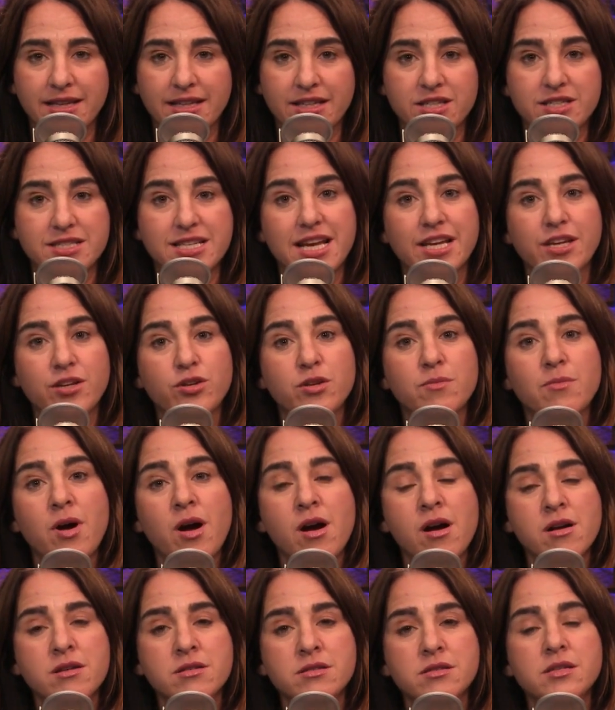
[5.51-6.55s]
that could take you to
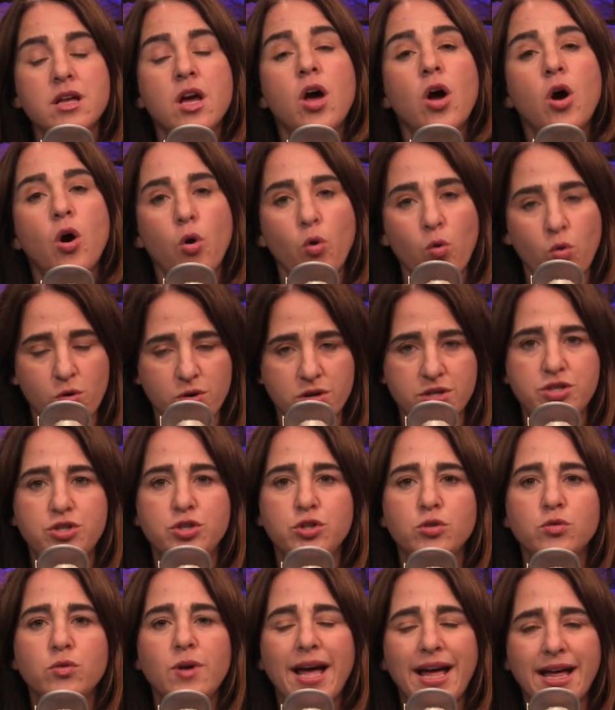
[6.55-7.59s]
Mars or
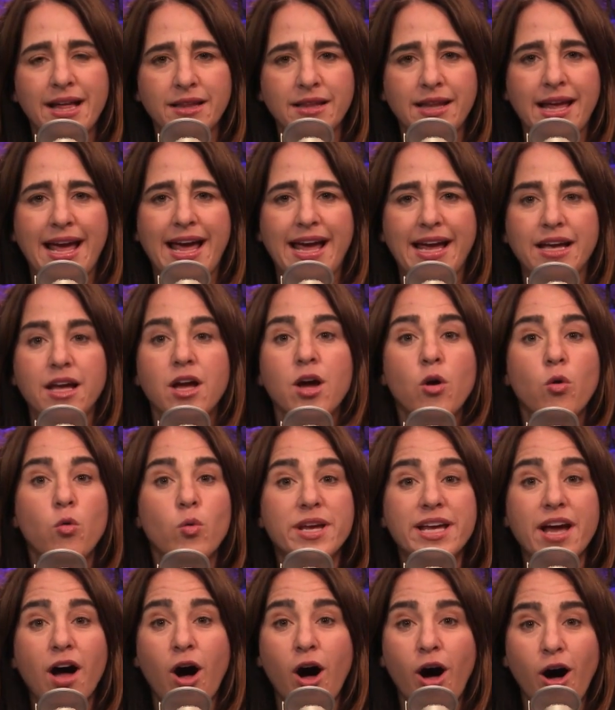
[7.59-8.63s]
to LA.
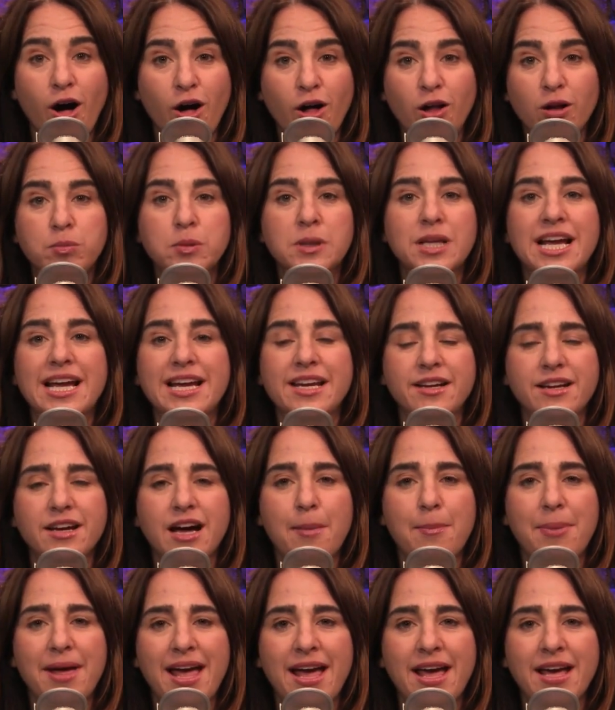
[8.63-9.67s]
We all played
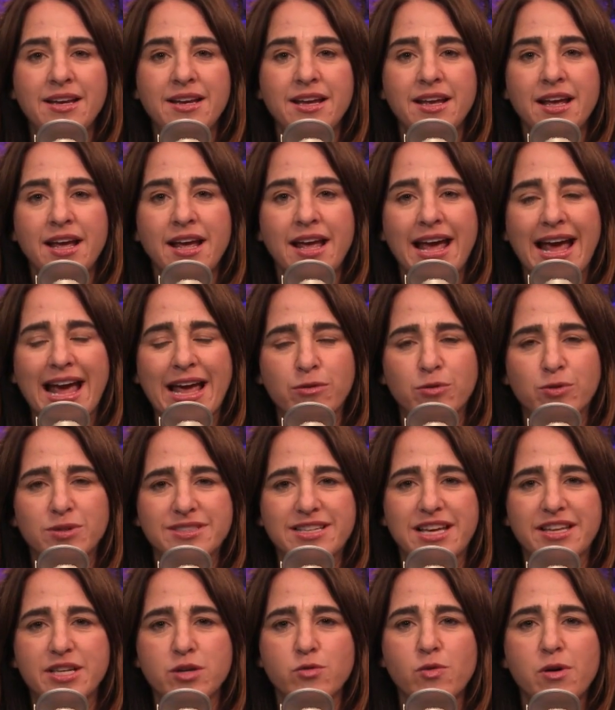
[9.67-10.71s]
Cuphead, and we'll
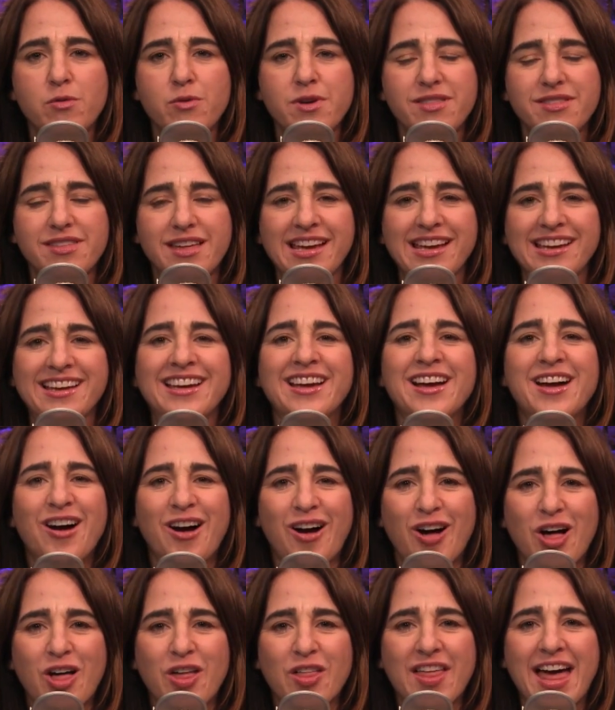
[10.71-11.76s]
tell you what we think.
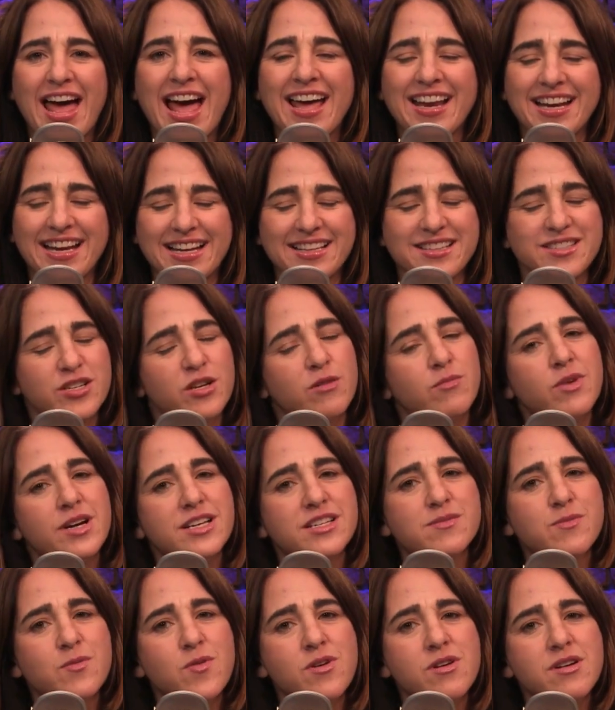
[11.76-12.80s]
All that and so
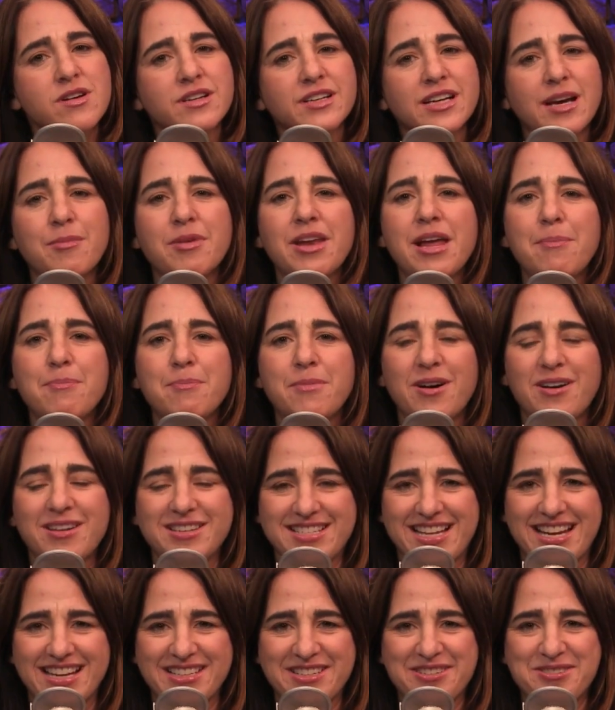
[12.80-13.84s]
much more coming up
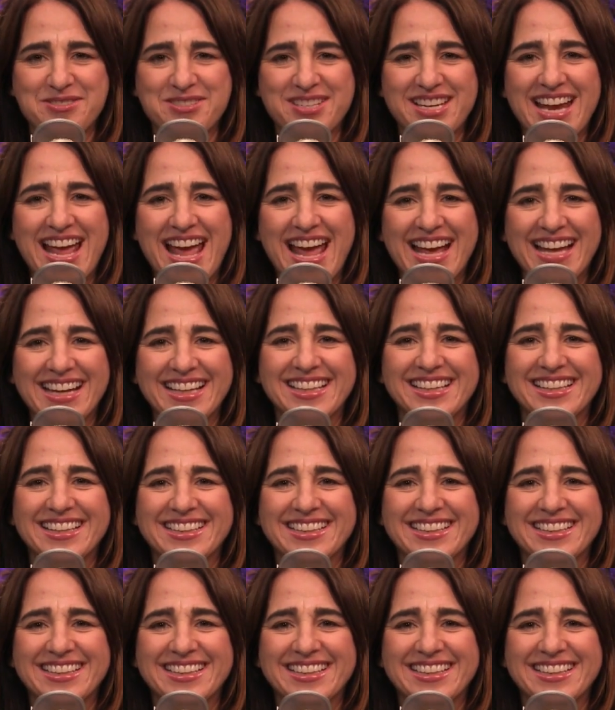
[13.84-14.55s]
on Tech News Today.